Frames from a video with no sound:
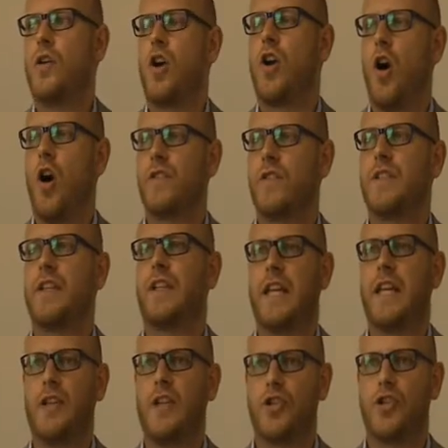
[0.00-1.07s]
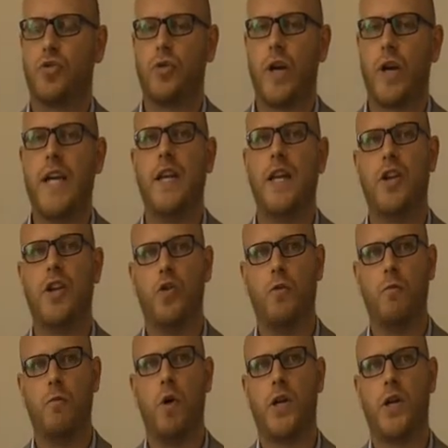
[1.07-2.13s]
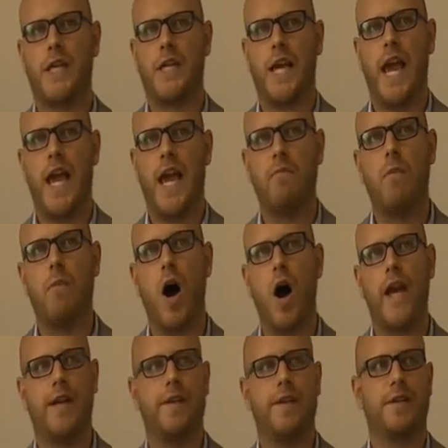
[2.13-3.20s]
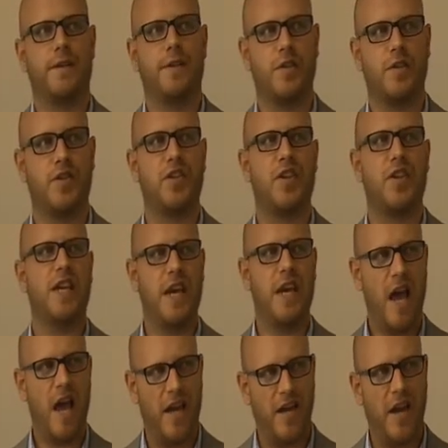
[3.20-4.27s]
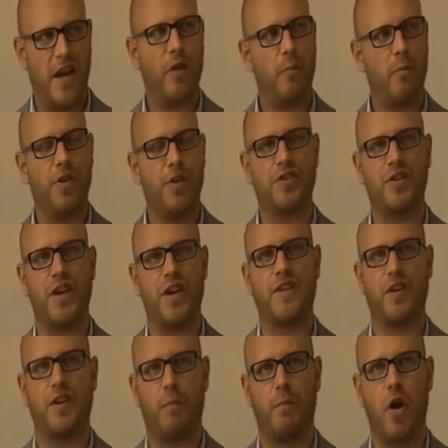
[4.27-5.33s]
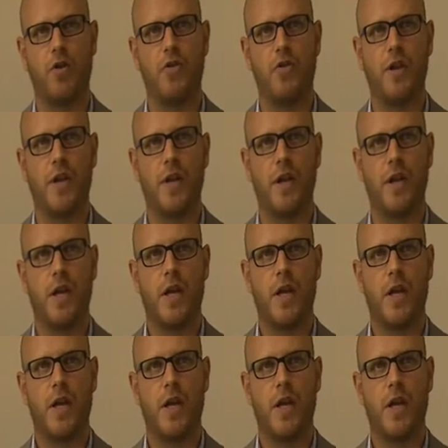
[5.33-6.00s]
constantly training your body and mind to see another person as an opponent